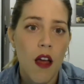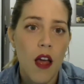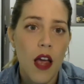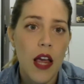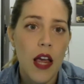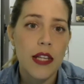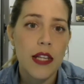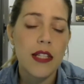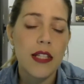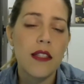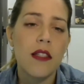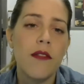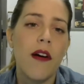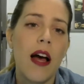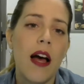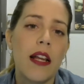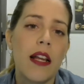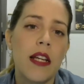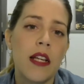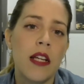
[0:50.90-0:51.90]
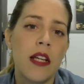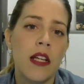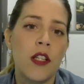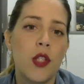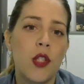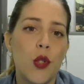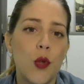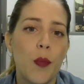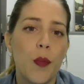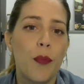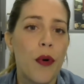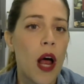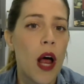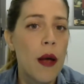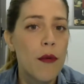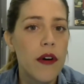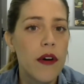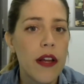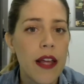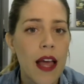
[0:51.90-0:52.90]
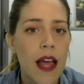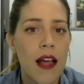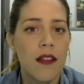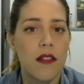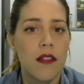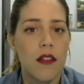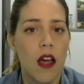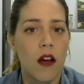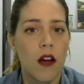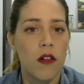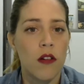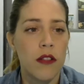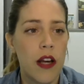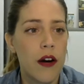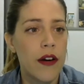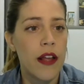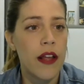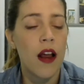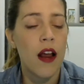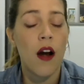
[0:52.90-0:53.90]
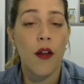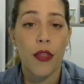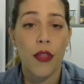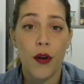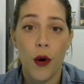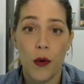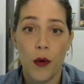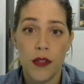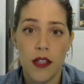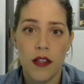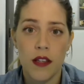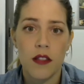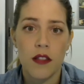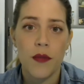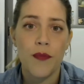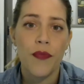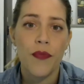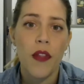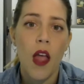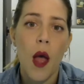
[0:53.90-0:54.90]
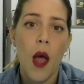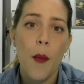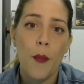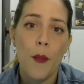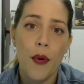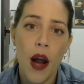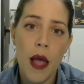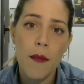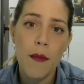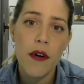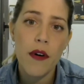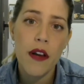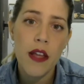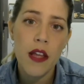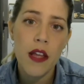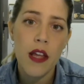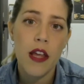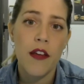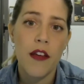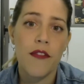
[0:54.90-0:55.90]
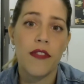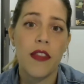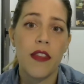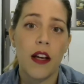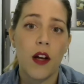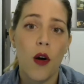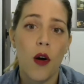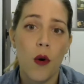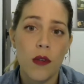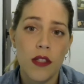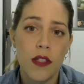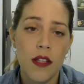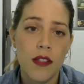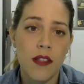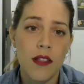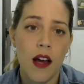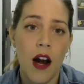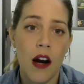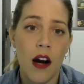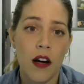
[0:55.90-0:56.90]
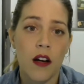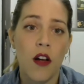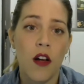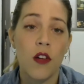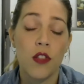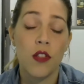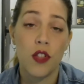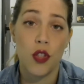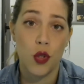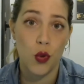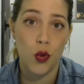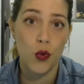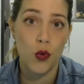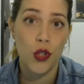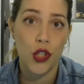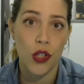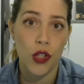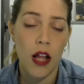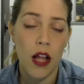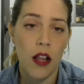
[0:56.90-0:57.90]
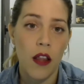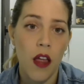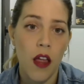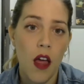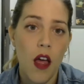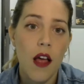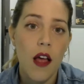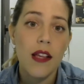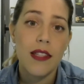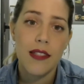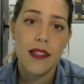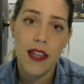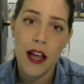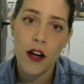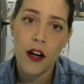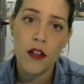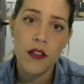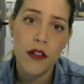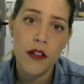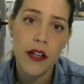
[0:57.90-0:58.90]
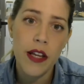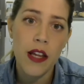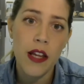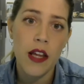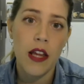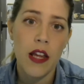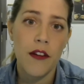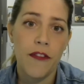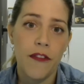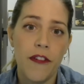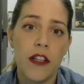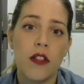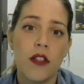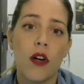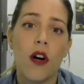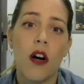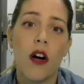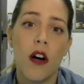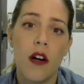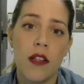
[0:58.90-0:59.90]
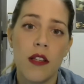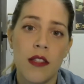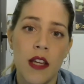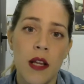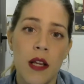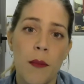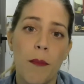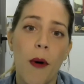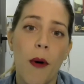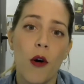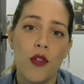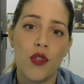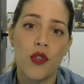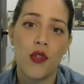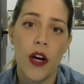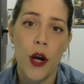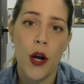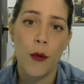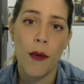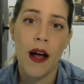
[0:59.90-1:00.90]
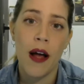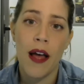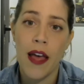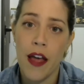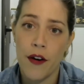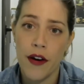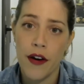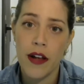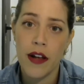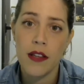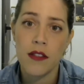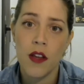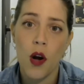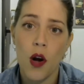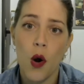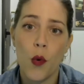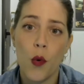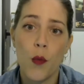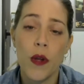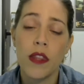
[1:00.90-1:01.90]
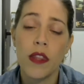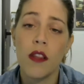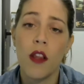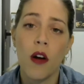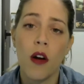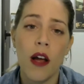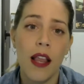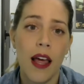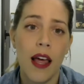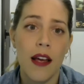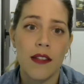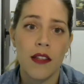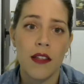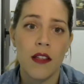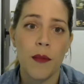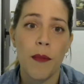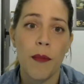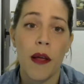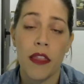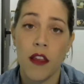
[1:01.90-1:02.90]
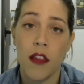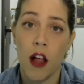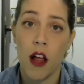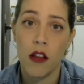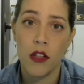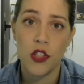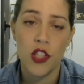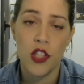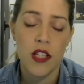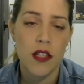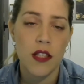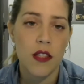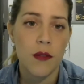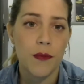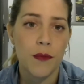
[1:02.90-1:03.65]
It is divided into primary and secondary arthrosis. Primary if the causes are constitutional. Secondary if it occurs in post-trauma areas or with localized pathologies.